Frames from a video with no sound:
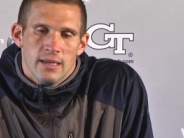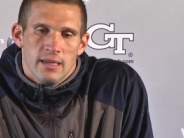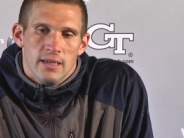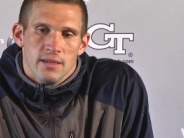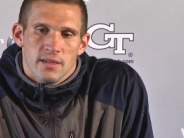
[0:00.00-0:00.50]

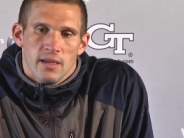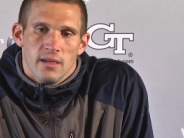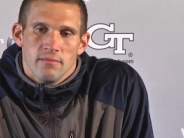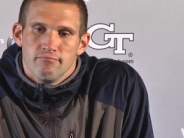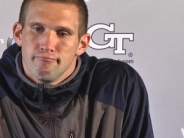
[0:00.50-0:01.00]
He is
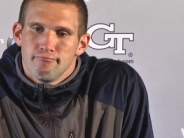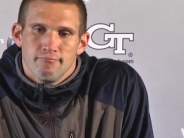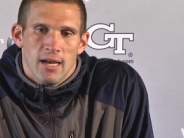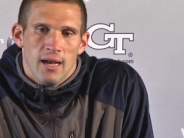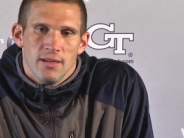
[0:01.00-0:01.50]

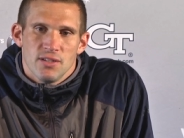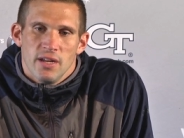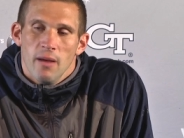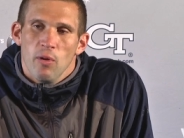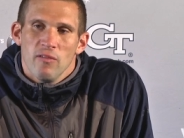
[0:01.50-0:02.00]
just
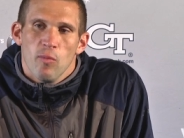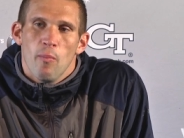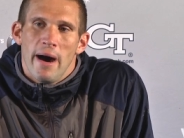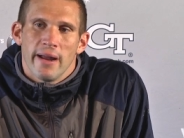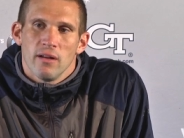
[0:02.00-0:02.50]
an unbelievable
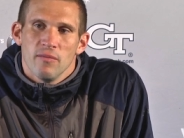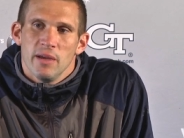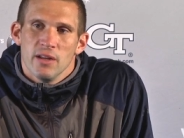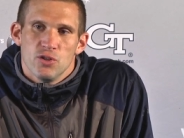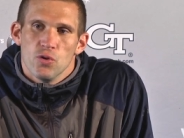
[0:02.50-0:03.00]
model of
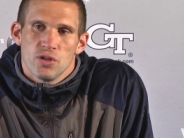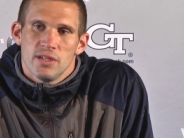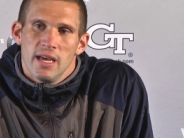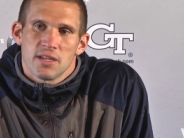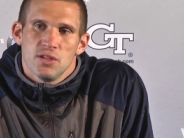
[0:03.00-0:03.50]
being a Georgia
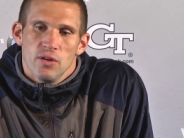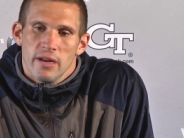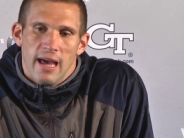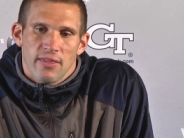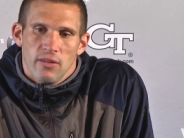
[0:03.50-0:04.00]
Tech
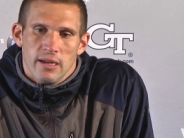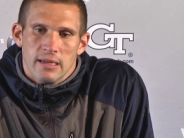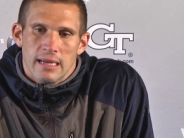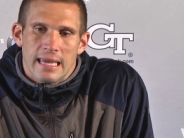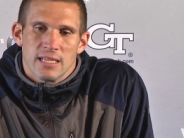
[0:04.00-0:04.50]
student
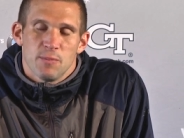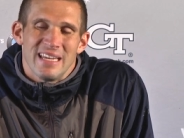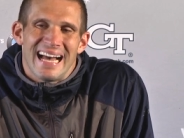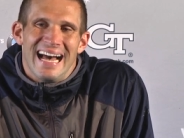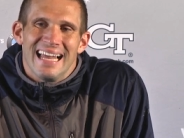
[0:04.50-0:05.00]
athlete. I can't
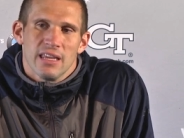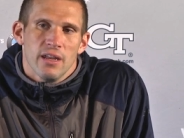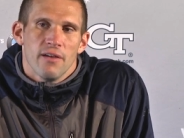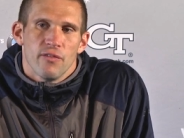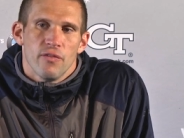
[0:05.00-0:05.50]
speak highly
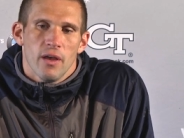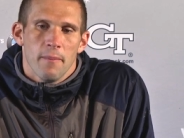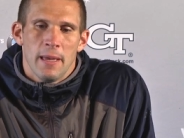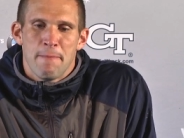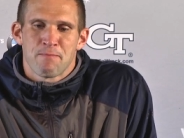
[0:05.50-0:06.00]
enough of
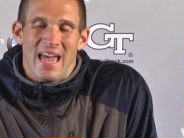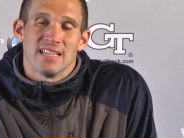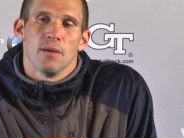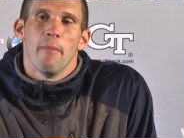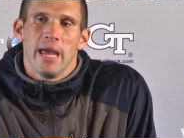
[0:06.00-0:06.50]
him
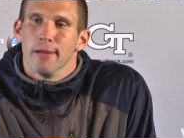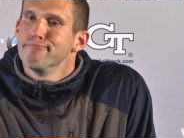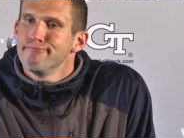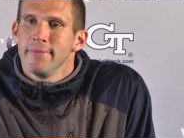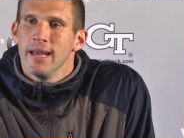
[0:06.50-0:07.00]
as a man,
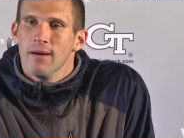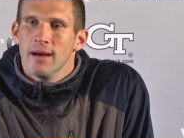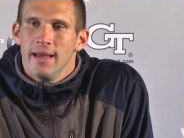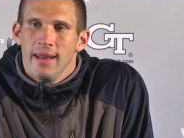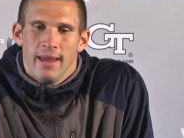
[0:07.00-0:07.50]
you know,
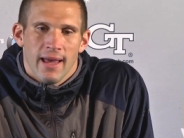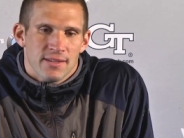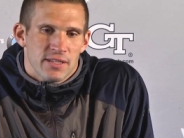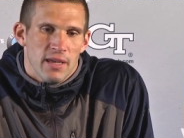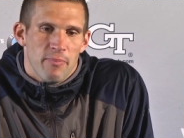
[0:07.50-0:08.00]
and I
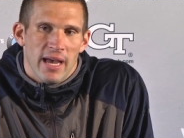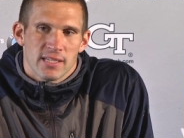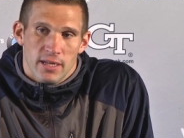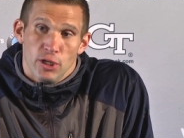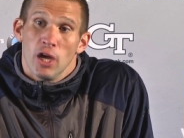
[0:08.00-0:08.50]
skip
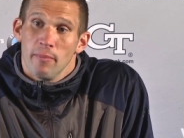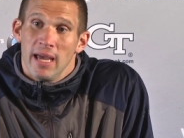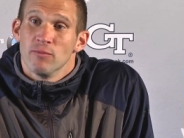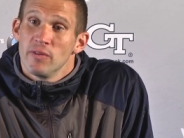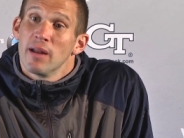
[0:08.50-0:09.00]
past a young
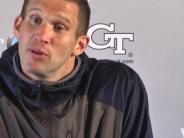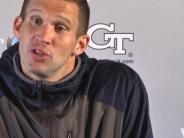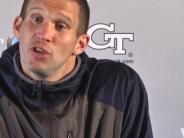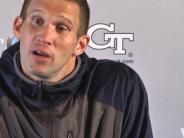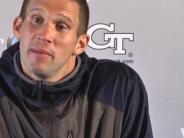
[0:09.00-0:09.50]
man. We've got a bunch
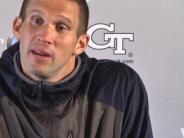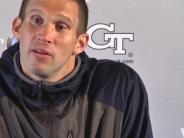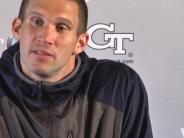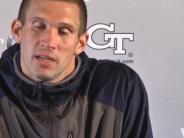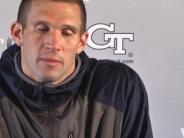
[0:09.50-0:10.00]
of young men on
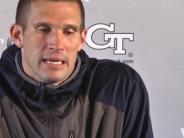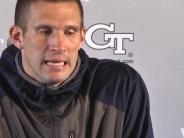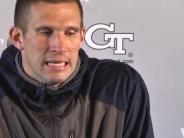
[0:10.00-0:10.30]
our team.